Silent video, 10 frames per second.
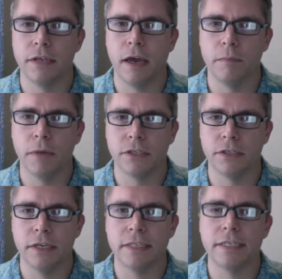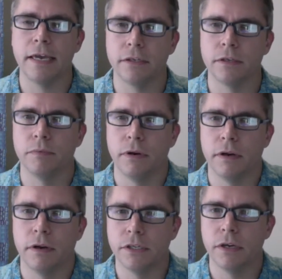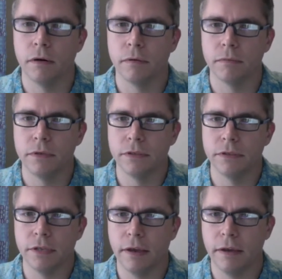how much it takes to put on a show, wouldn't you say?